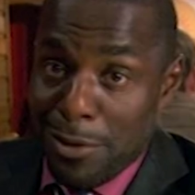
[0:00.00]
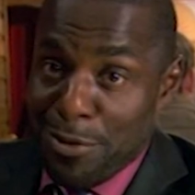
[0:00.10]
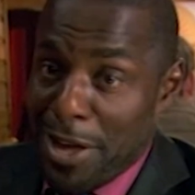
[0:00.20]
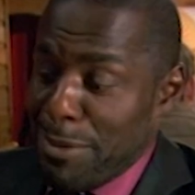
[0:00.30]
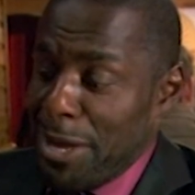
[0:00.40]
Oh,
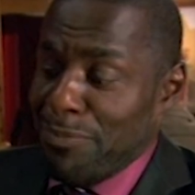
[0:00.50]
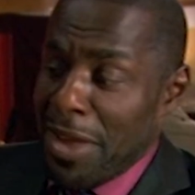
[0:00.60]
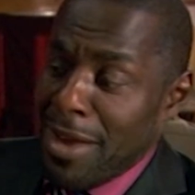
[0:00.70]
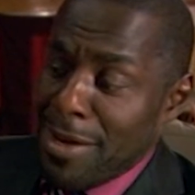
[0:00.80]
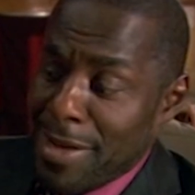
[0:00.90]
don't thank me.
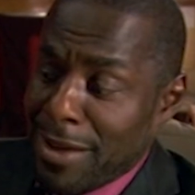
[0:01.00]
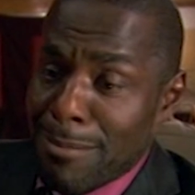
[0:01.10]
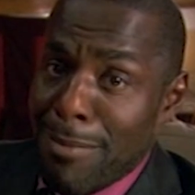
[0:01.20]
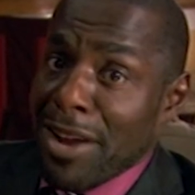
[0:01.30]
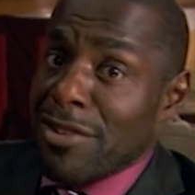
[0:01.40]

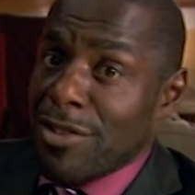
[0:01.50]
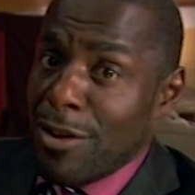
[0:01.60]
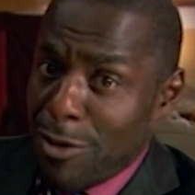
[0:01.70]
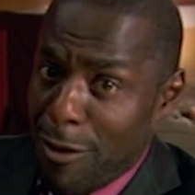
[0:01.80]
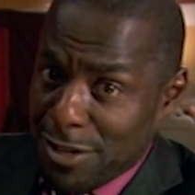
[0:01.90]
Thank the
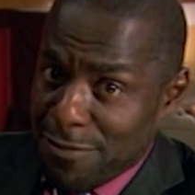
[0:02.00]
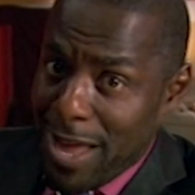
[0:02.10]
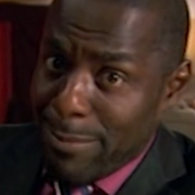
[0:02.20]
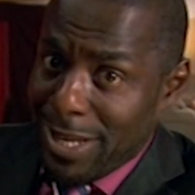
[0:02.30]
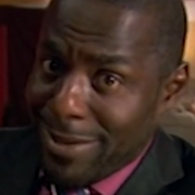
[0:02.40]
Microsoft Office
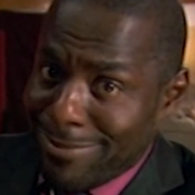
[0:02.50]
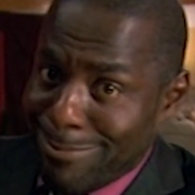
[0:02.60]
family.